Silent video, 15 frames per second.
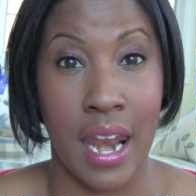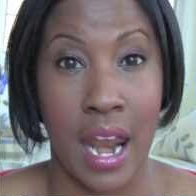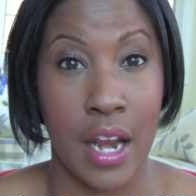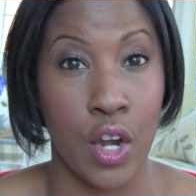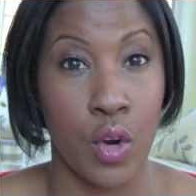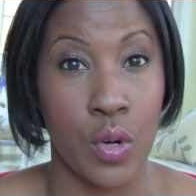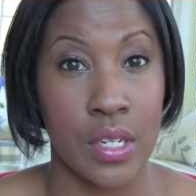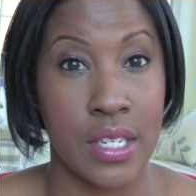and I
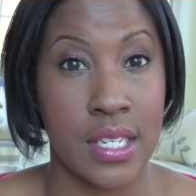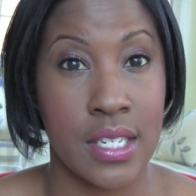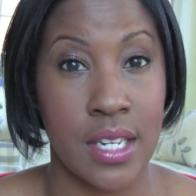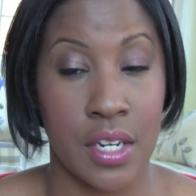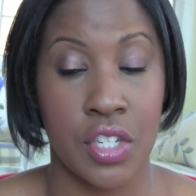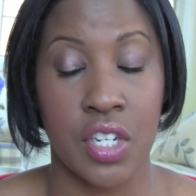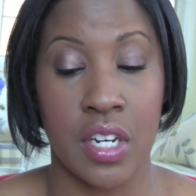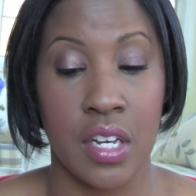noticed
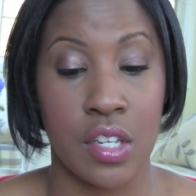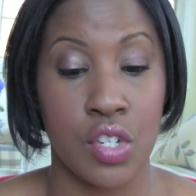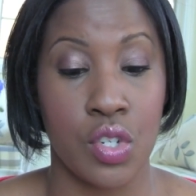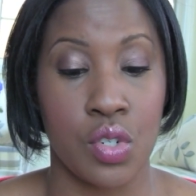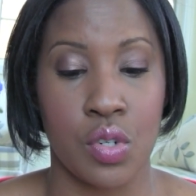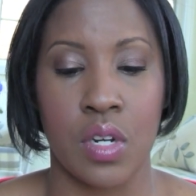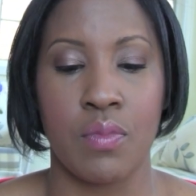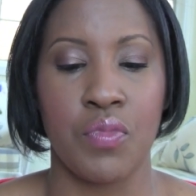such an
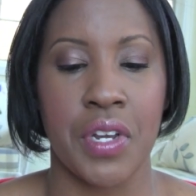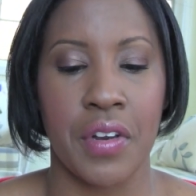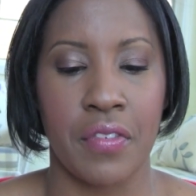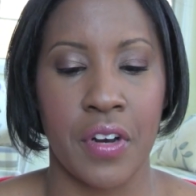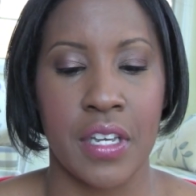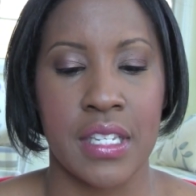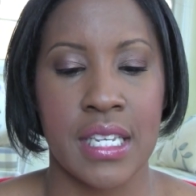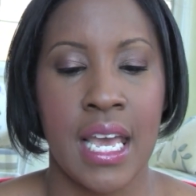extreme
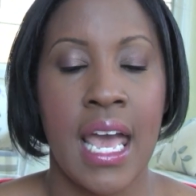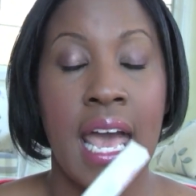difference.